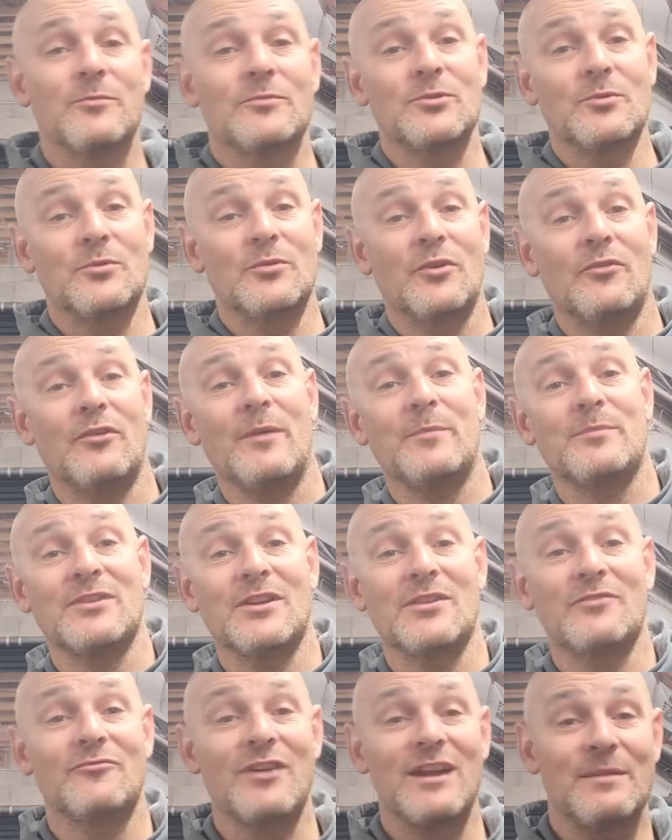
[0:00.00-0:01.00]
to another
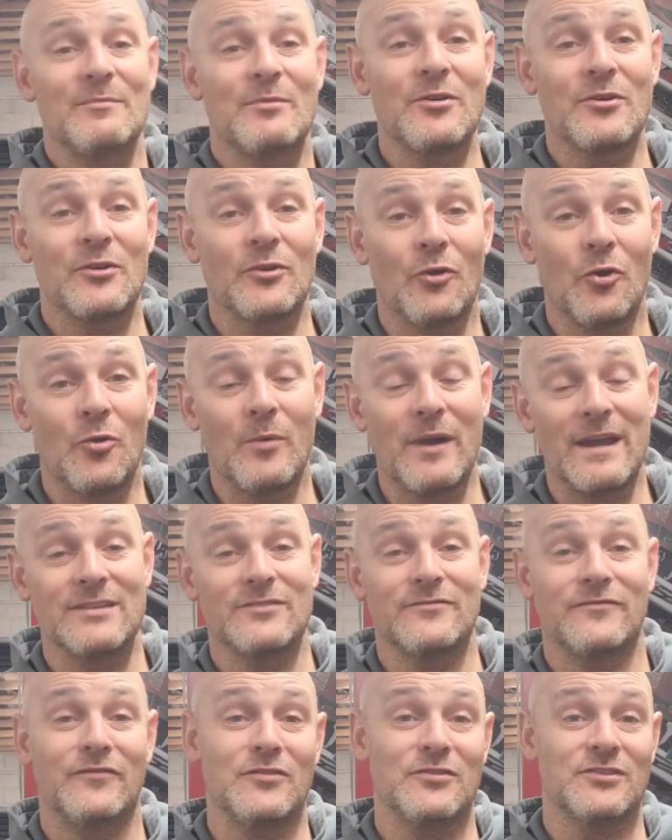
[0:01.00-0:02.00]
episode of Really Broken Always.
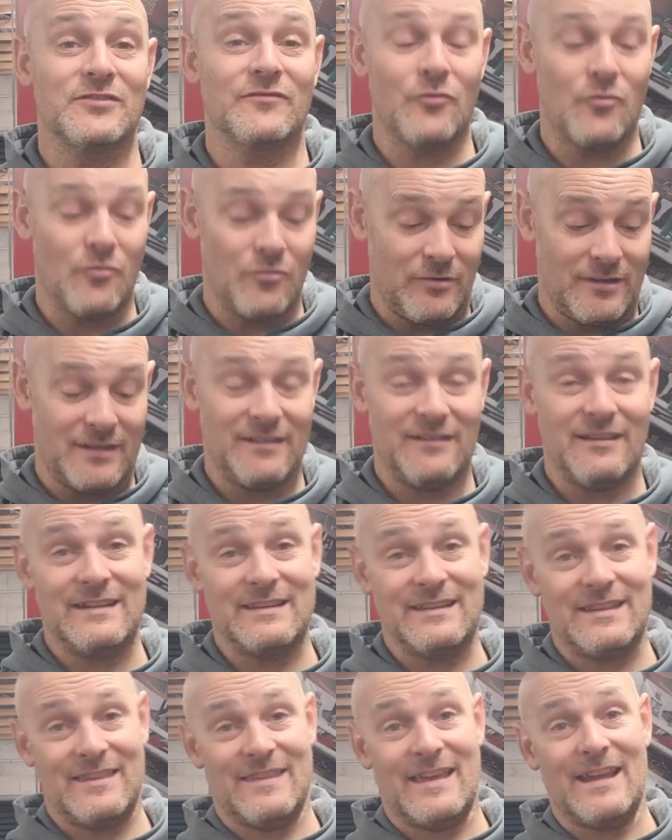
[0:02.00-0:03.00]
First of all, I'd like
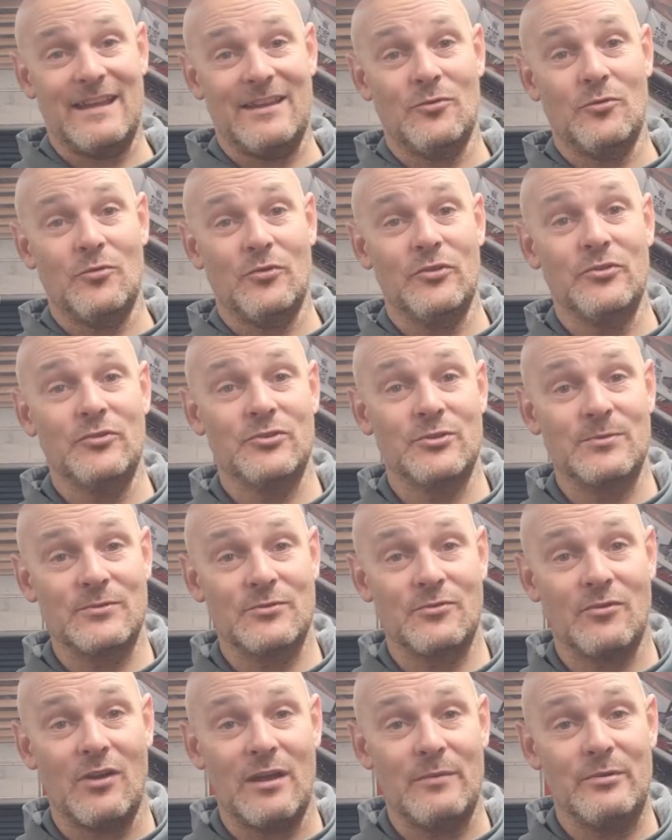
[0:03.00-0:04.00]
to thank all the new
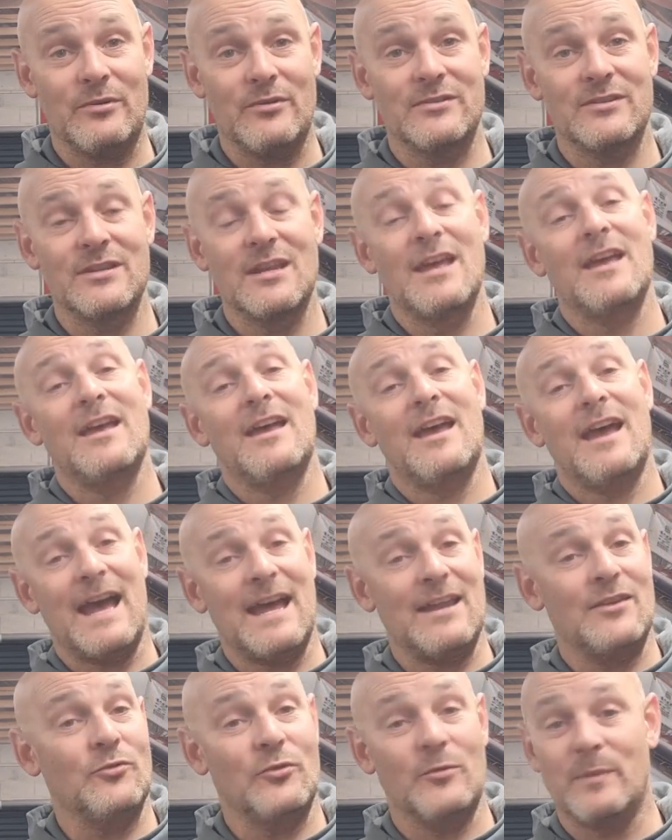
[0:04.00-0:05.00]
subscribers
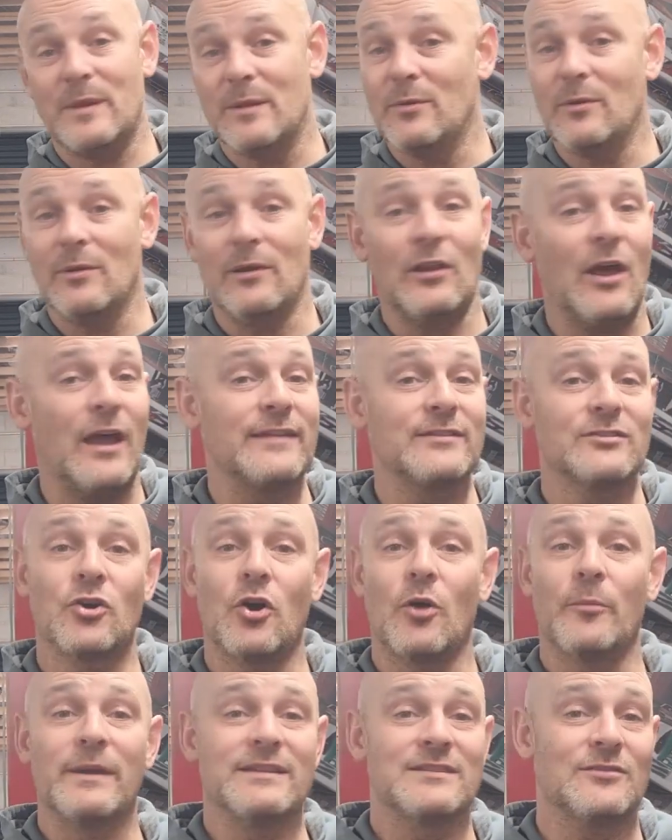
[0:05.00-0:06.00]
and all the people who liked,
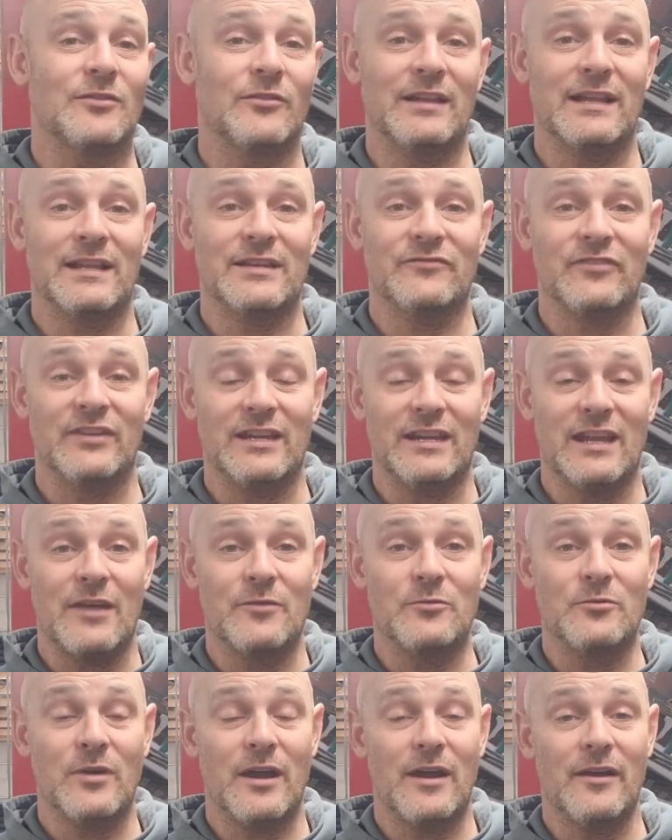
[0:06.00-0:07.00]
commented on the last video.
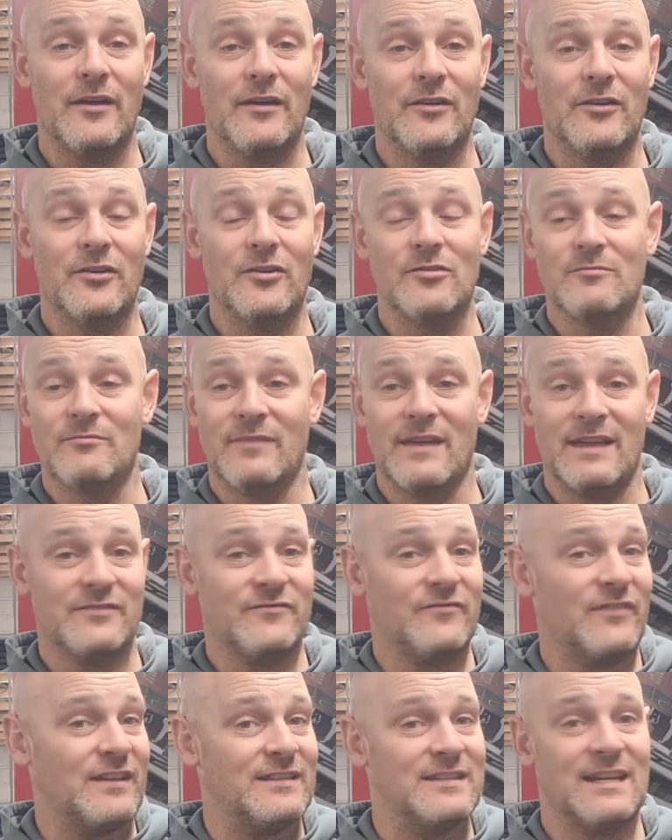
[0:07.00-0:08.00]
That's
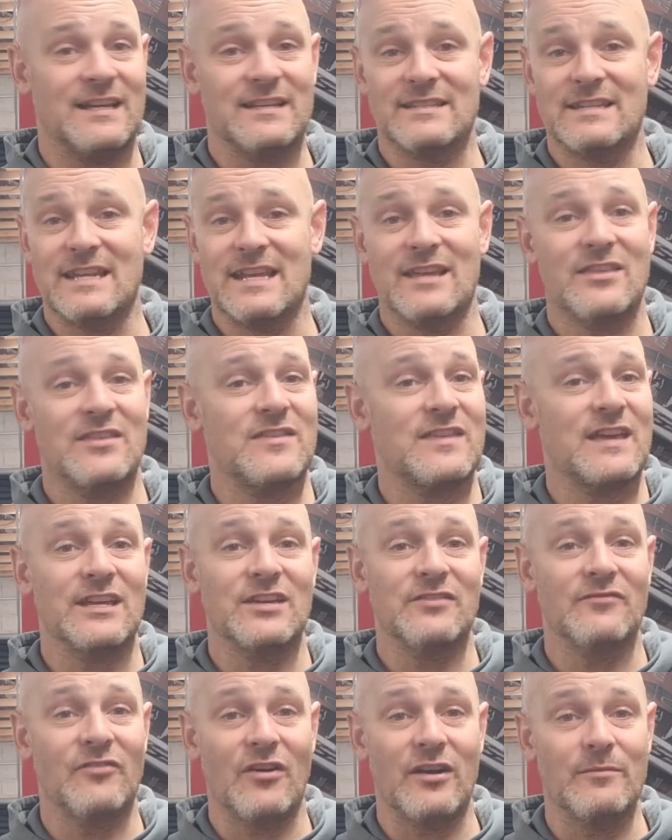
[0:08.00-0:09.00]
fantastic. Thank
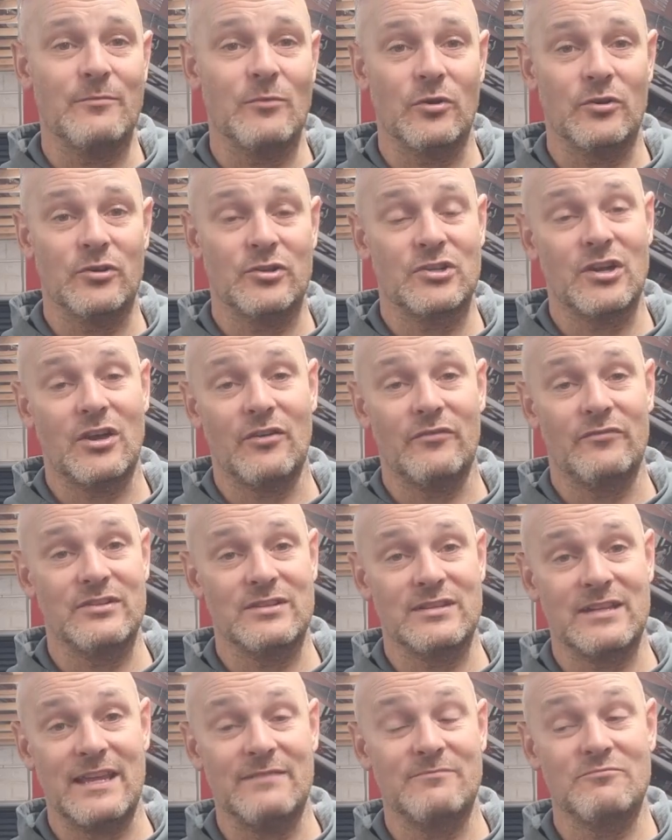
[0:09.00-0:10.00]
you very much.
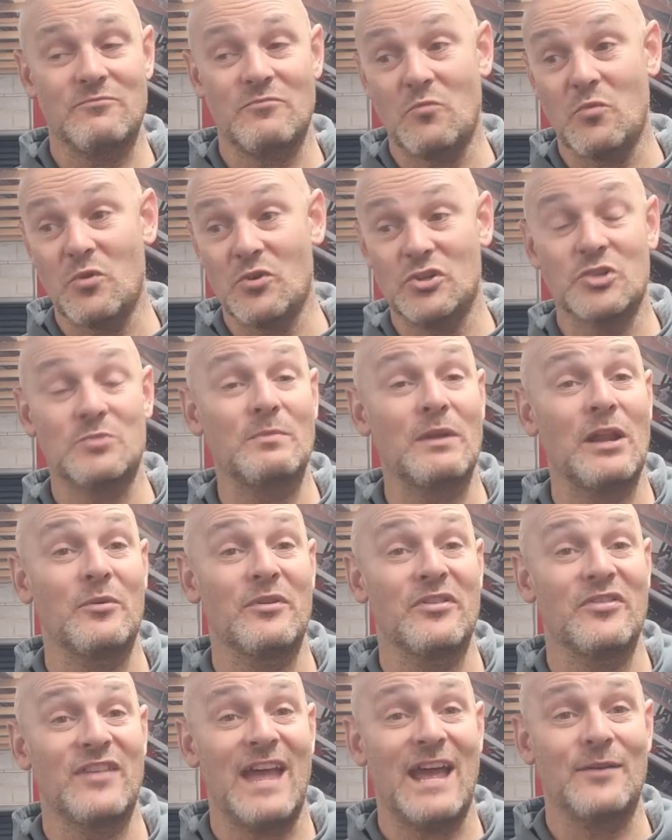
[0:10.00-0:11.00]
Obviously, we're just below
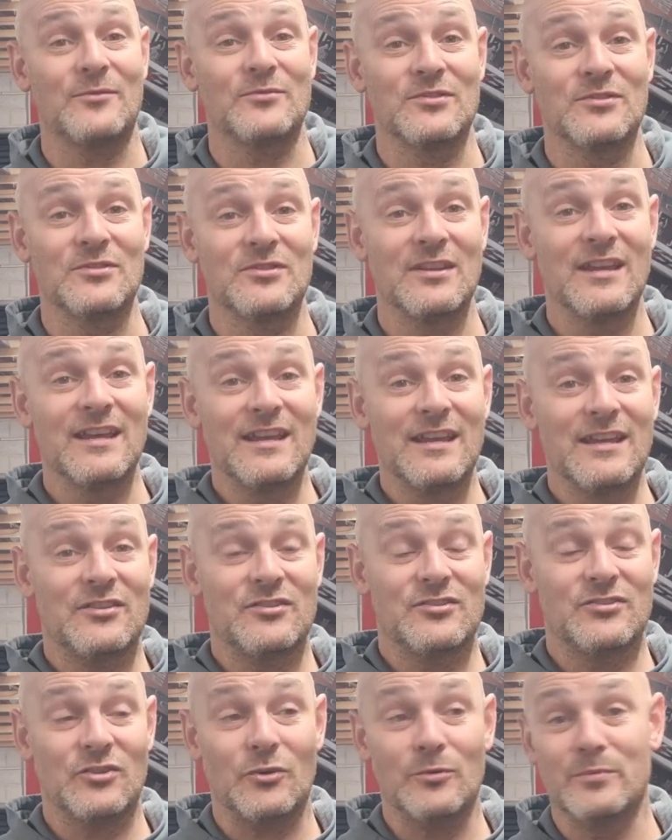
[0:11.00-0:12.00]
1,000
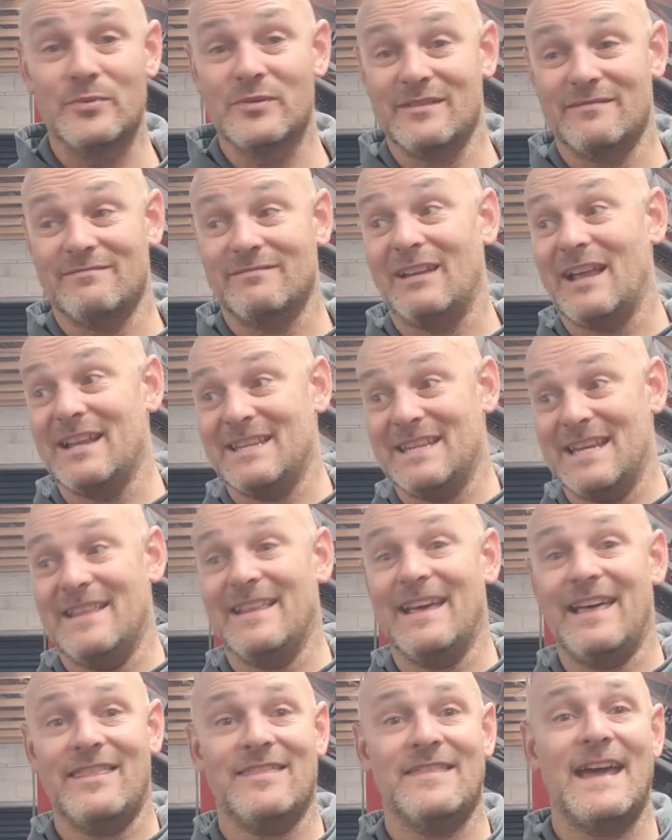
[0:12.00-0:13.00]
subs. I'd like to hit
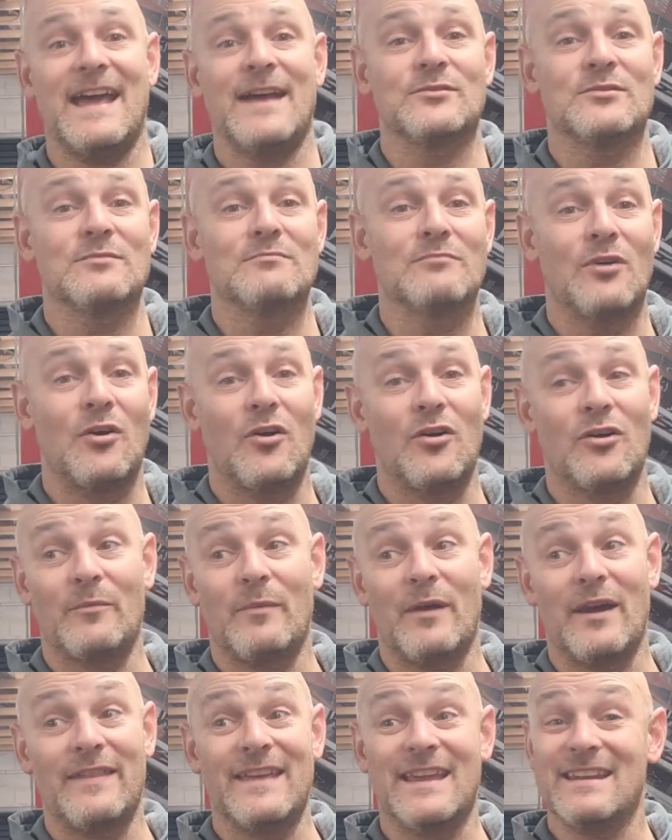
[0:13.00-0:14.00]
that 1,000 mark
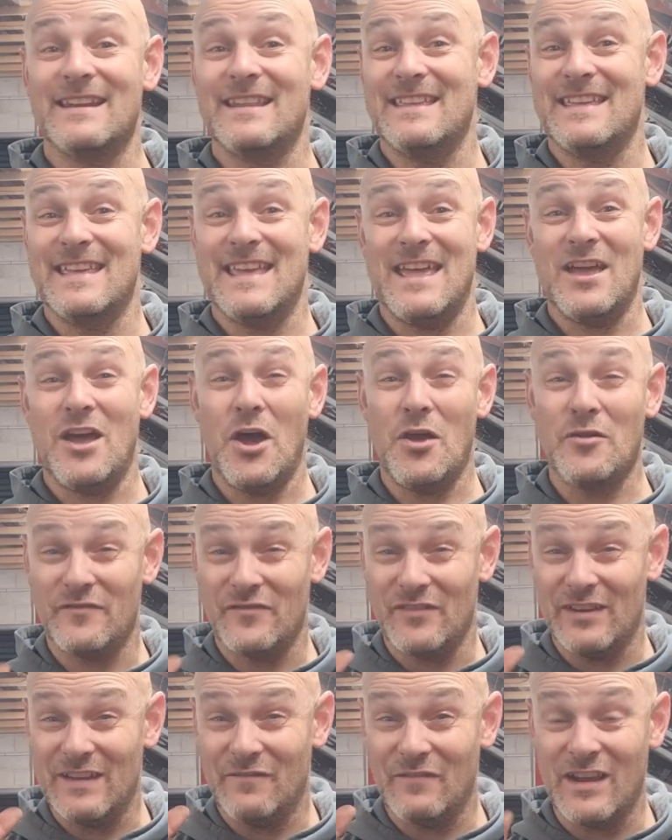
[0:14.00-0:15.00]
by the end of the year,
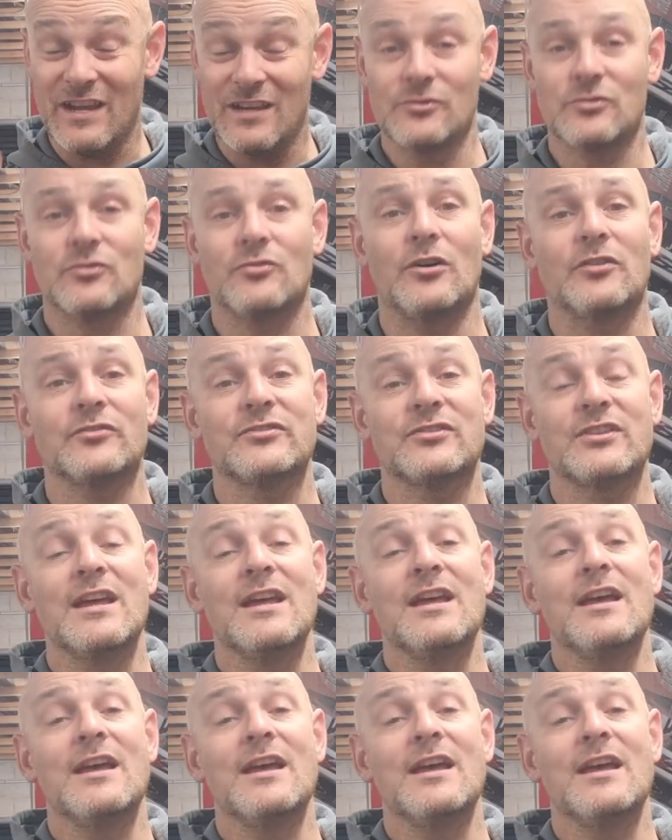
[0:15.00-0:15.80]
hopefully, fingers crossed.